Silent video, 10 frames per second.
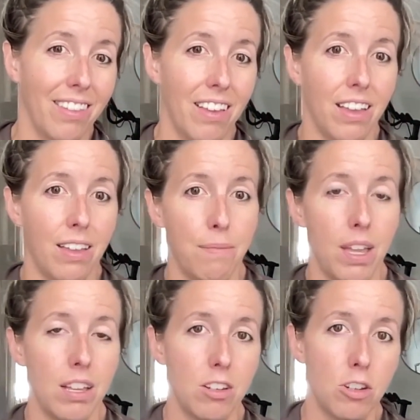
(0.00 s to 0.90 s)

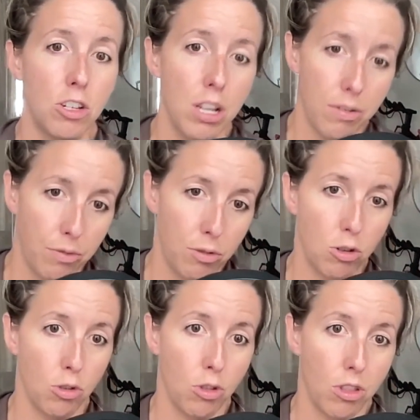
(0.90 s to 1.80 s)
and shift
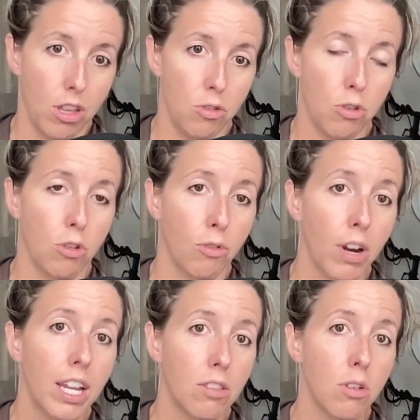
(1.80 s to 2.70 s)
to the
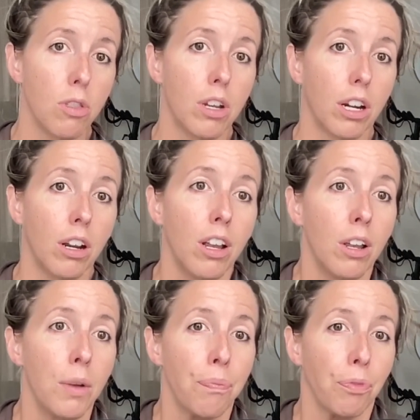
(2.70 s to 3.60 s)
right. So they're
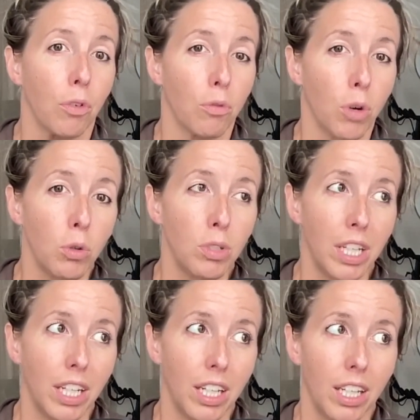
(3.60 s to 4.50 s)

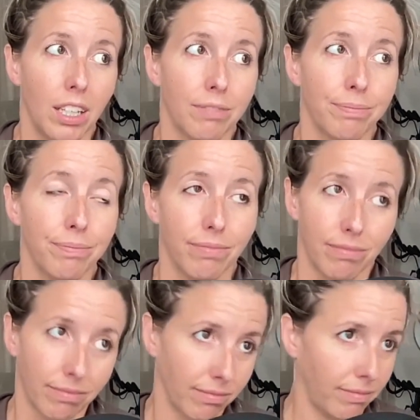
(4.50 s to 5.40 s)
rotating
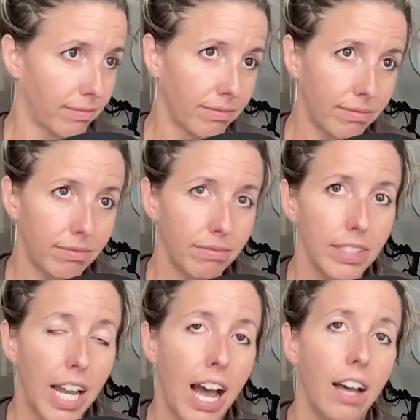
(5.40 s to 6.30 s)

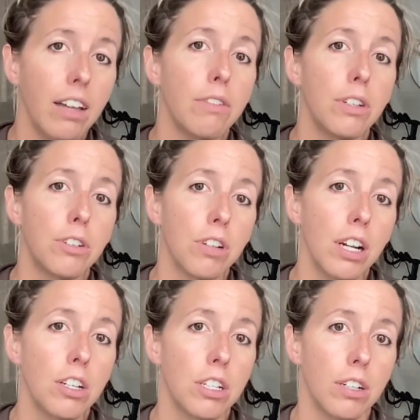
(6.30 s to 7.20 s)
out of the
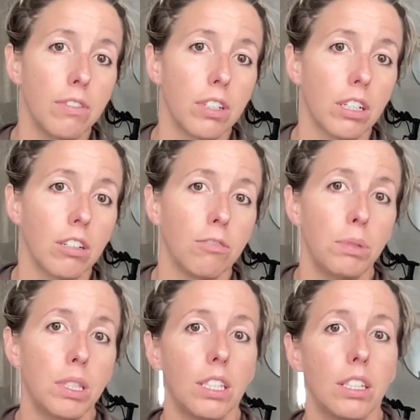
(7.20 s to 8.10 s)
direction of their curve,
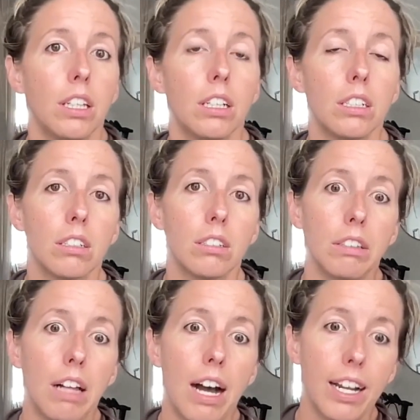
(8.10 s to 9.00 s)
but then they're
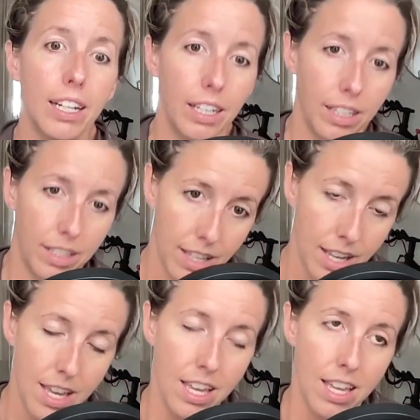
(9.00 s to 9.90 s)
gliding
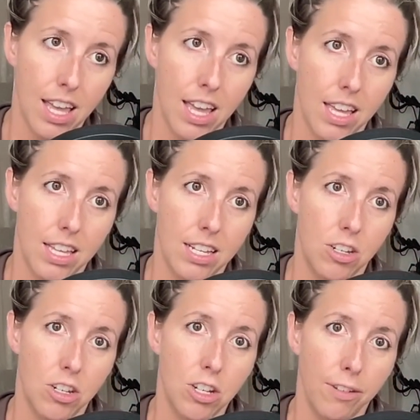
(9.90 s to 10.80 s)
and
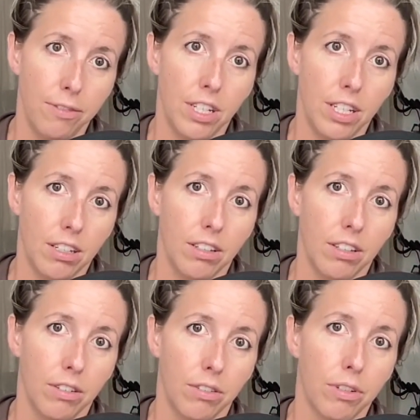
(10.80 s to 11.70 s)
shifting
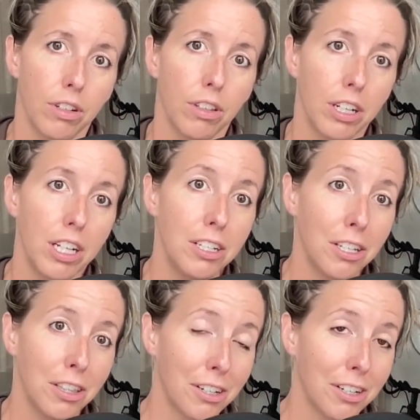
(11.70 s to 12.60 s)
further into
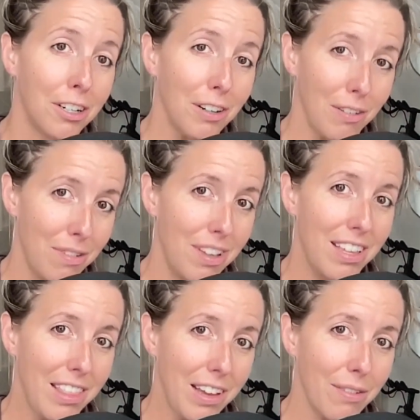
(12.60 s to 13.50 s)
their curve
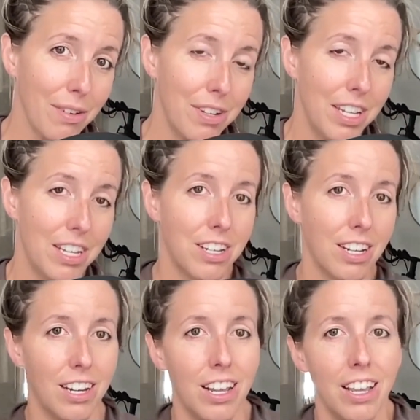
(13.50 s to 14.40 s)
in that rotation.